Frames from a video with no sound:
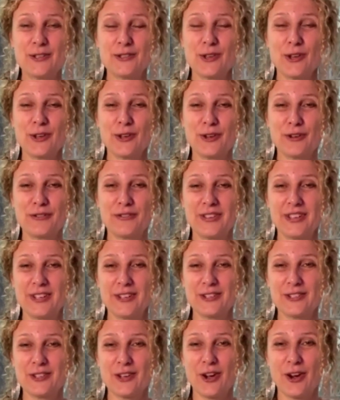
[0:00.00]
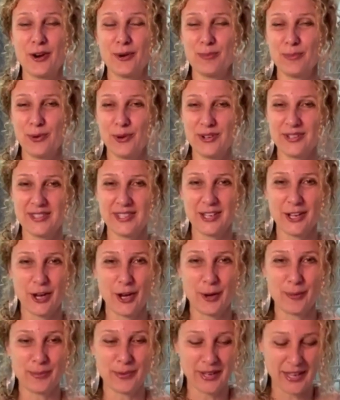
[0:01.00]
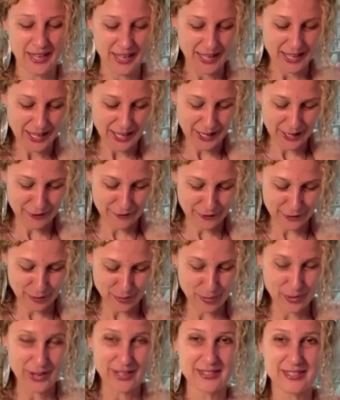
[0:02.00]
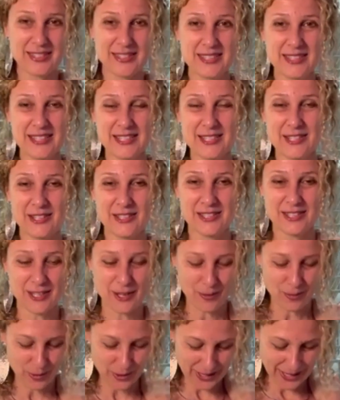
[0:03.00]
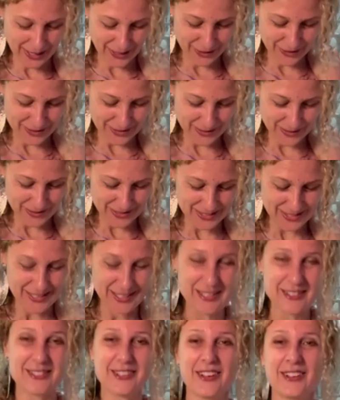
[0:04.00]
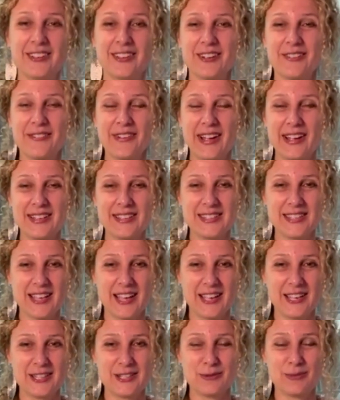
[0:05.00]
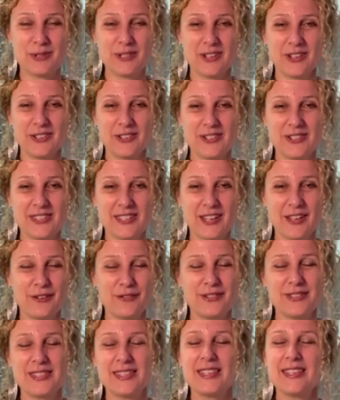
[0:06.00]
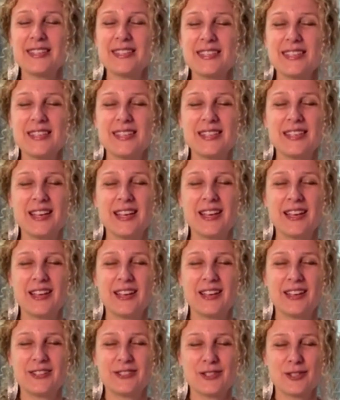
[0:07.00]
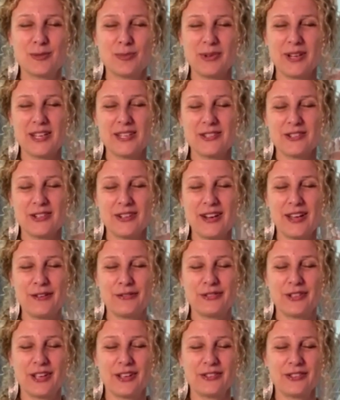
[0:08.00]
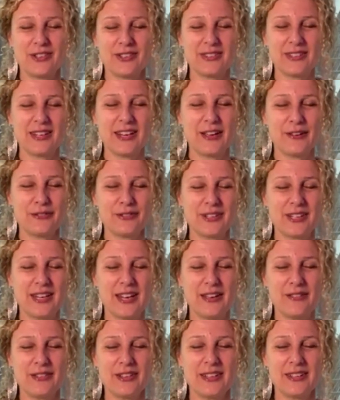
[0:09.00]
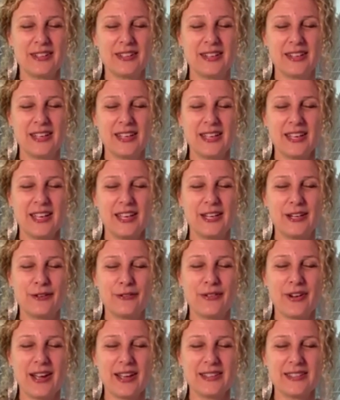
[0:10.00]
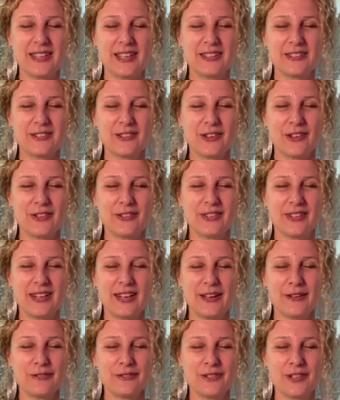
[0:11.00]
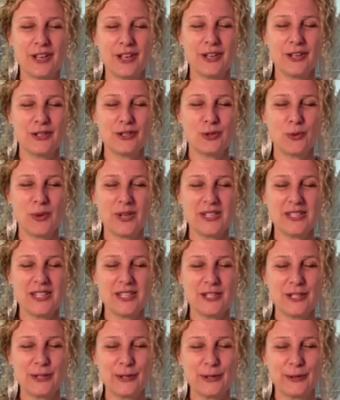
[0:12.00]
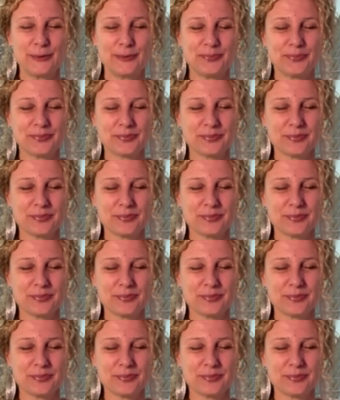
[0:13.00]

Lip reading: So your fingers are pointing up. If you practice this on someone else, you sit on the right side. But on yourself, it's easy. Just place your left hand on the left 11 and the right hand on the left 22.